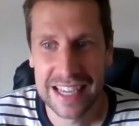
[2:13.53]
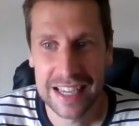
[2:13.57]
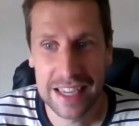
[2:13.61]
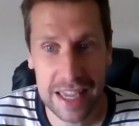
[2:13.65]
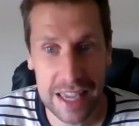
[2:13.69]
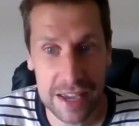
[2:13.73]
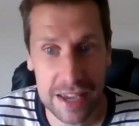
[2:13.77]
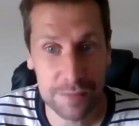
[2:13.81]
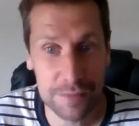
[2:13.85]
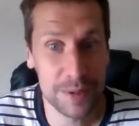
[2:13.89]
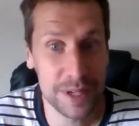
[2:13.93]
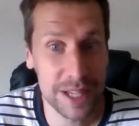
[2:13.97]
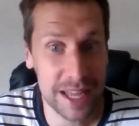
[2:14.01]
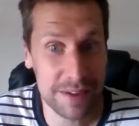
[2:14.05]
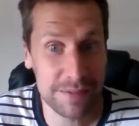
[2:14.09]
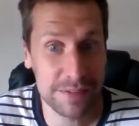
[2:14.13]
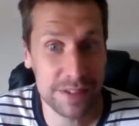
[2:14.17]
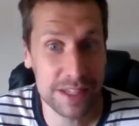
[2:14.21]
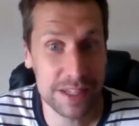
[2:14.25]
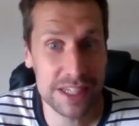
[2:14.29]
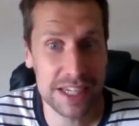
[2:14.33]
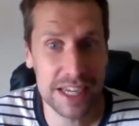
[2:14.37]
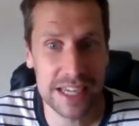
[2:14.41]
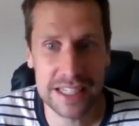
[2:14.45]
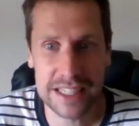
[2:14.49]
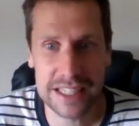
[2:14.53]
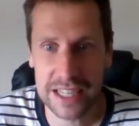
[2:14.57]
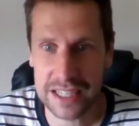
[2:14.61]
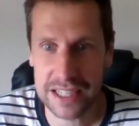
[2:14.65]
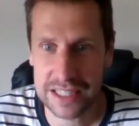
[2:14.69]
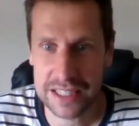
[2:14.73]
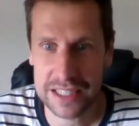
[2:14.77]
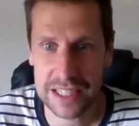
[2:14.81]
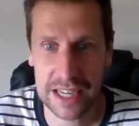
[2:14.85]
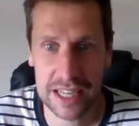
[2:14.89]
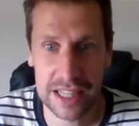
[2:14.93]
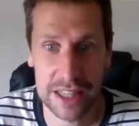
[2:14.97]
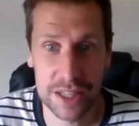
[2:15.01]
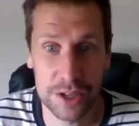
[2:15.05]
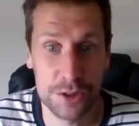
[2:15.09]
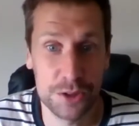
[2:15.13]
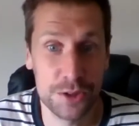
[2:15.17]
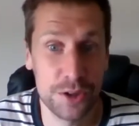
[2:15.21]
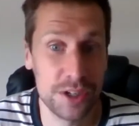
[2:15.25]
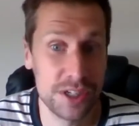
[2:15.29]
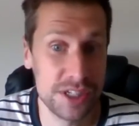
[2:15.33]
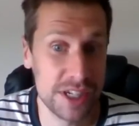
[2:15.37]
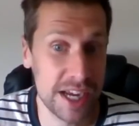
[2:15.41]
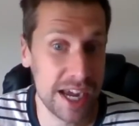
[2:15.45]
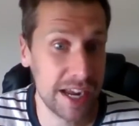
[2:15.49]
gave my life to Jesus, and the
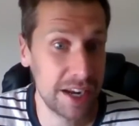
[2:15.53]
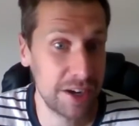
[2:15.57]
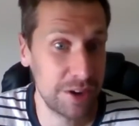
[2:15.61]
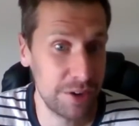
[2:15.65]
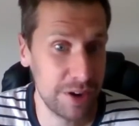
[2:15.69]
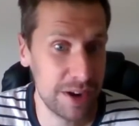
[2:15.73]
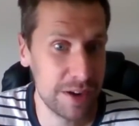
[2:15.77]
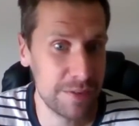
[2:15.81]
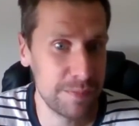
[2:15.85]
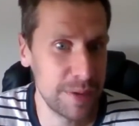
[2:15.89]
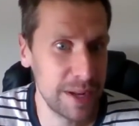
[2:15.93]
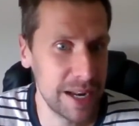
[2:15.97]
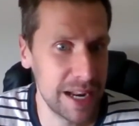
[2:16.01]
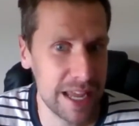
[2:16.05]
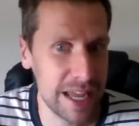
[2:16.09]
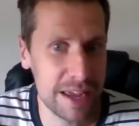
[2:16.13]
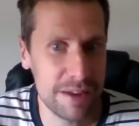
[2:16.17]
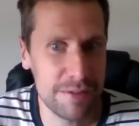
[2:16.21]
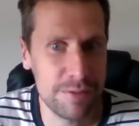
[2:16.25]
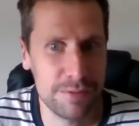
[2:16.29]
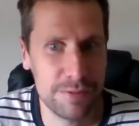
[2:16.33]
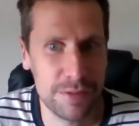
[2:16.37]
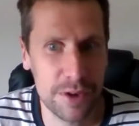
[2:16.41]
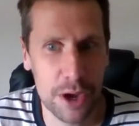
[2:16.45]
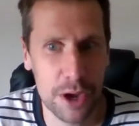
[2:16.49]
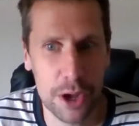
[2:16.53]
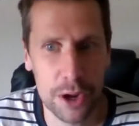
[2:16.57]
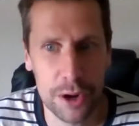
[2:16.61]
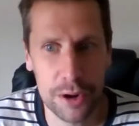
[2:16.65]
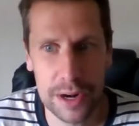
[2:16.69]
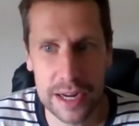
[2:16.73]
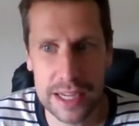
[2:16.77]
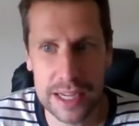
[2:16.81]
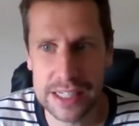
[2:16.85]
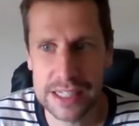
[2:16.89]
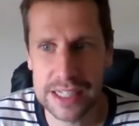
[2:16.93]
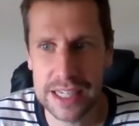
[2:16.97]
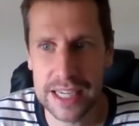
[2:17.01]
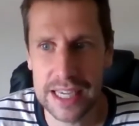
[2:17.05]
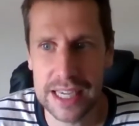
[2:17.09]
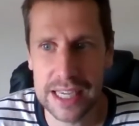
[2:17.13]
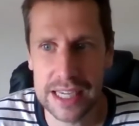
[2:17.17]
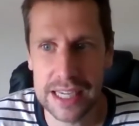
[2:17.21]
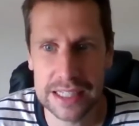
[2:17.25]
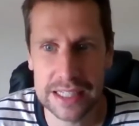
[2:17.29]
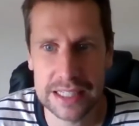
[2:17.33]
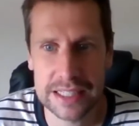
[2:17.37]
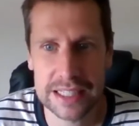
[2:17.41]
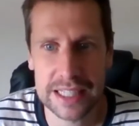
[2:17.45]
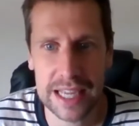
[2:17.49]
trajectory of my life utterly
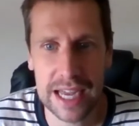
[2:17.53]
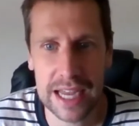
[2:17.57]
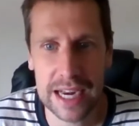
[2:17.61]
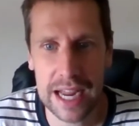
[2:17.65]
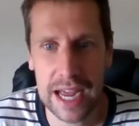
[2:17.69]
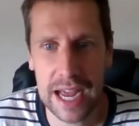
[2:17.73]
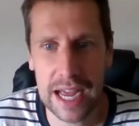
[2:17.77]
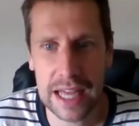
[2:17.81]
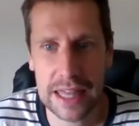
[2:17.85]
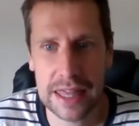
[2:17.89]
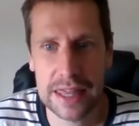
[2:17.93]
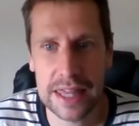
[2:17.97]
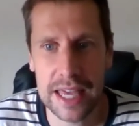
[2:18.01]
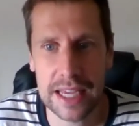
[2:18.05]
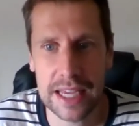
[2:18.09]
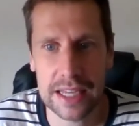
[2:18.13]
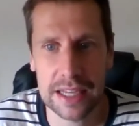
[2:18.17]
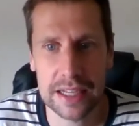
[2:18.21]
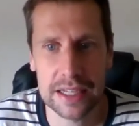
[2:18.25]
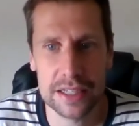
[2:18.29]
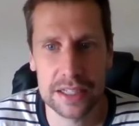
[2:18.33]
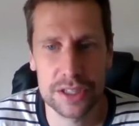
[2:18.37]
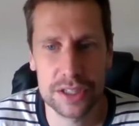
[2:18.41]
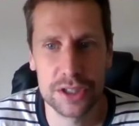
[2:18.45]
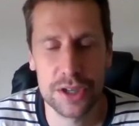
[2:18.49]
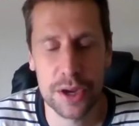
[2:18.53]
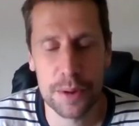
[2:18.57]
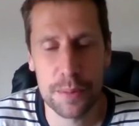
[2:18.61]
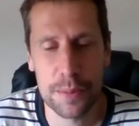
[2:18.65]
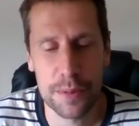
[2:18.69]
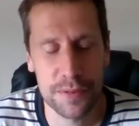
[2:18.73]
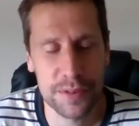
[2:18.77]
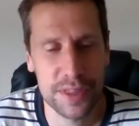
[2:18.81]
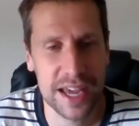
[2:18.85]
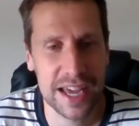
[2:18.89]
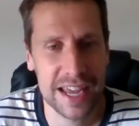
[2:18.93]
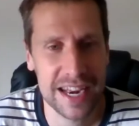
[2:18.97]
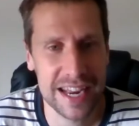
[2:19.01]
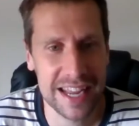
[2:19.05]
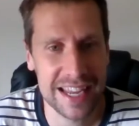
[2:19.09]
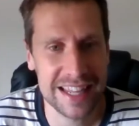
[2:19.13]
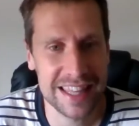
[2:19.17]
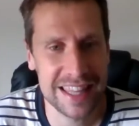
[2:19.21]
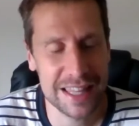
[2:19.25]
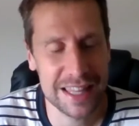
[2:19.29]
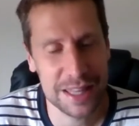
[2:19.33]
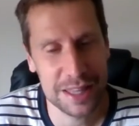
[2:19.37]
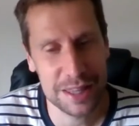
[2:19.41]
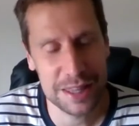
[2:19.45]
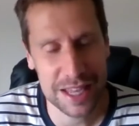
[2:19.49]
changed. And I think some of
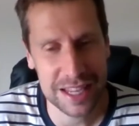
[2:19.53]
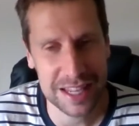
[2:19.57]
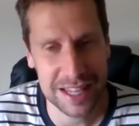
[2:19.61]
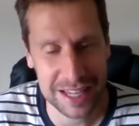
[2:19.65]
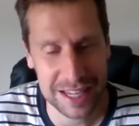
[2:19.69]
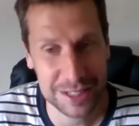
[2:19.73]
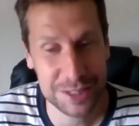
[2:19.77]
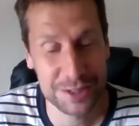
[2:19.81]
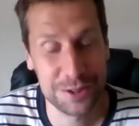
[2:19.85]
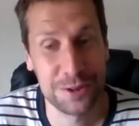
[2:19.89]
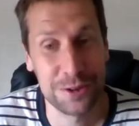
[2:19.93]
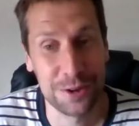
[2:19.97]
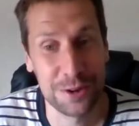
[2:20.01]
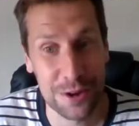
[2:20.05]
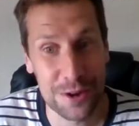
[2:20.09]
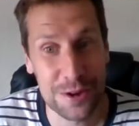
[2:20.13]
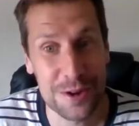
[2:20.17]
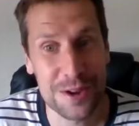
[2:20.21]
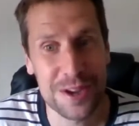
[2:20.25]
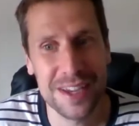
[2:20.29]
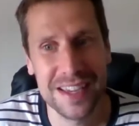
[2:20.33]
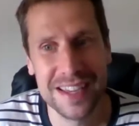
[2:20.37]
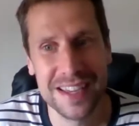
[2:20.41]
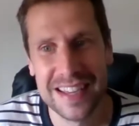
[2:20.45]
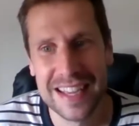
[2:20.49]
that's true.